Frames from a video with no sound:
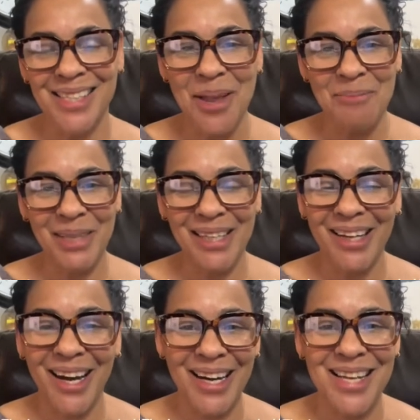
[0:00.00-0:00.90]

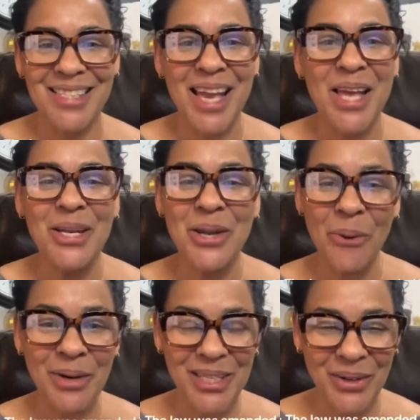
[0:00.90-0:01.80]
because
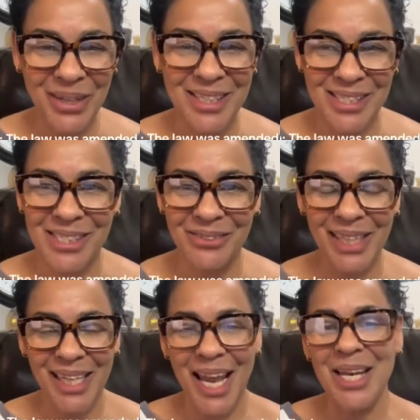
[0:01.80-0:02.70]
knowing your
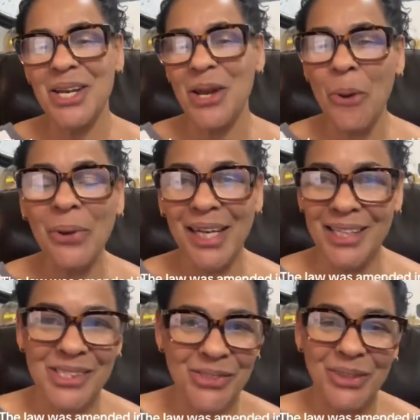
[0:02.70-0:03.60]
history and knowing
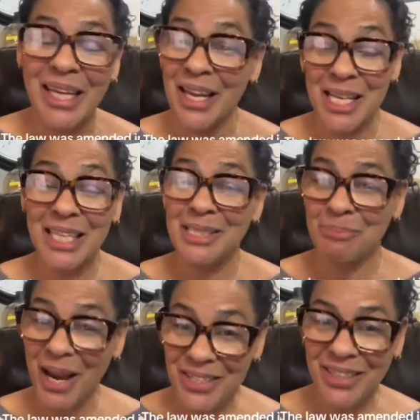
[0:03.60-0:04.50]
history,
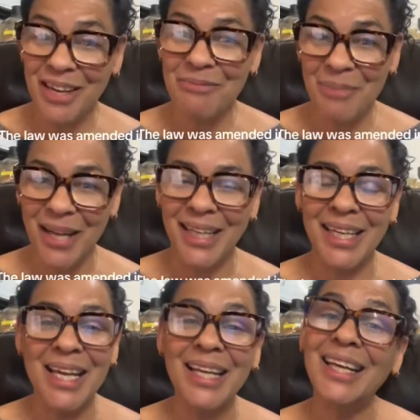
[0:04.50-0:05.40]
especially of
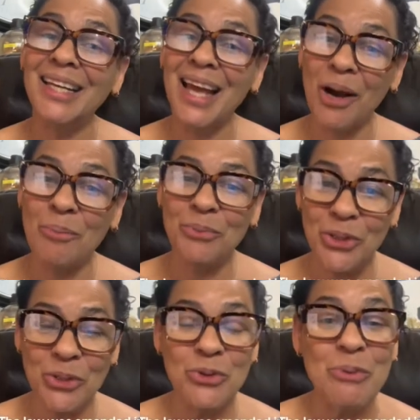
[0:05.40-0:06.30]
money, can help
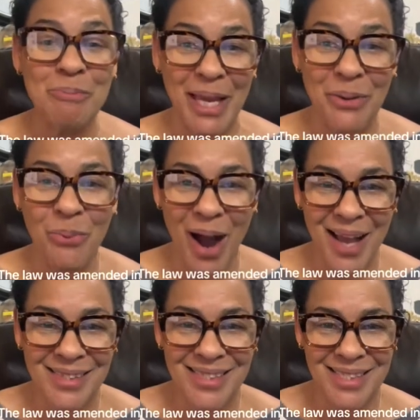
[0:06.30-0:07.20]
you make
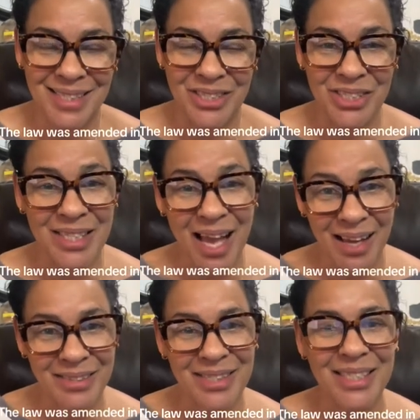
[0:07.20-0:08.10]
wise decisions.
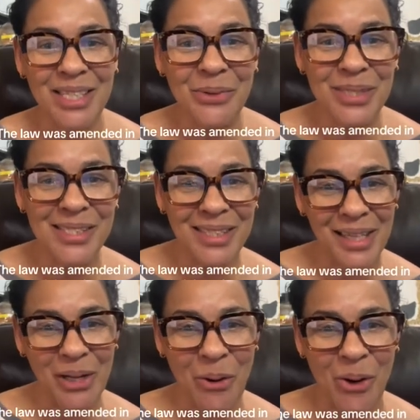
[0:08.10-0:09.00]
I'll see you in
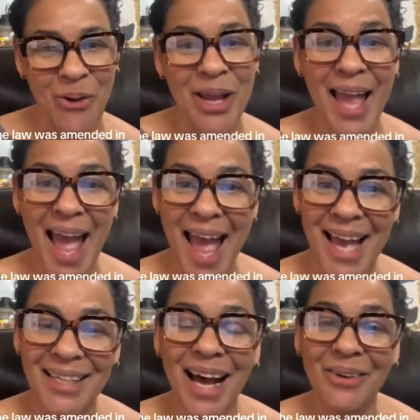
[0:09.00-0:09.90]
study hall,
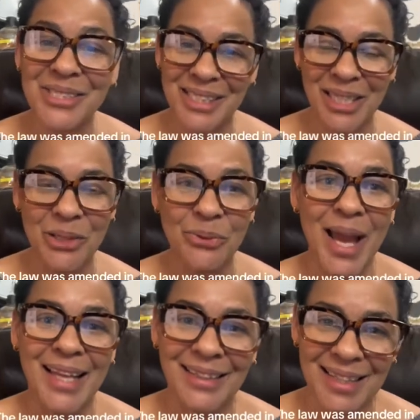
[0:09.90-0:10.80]
and I'll see you
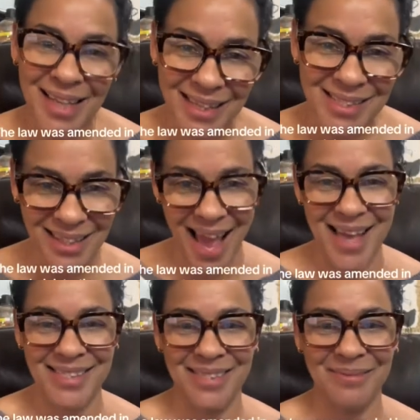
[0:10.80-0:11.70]
at the next class.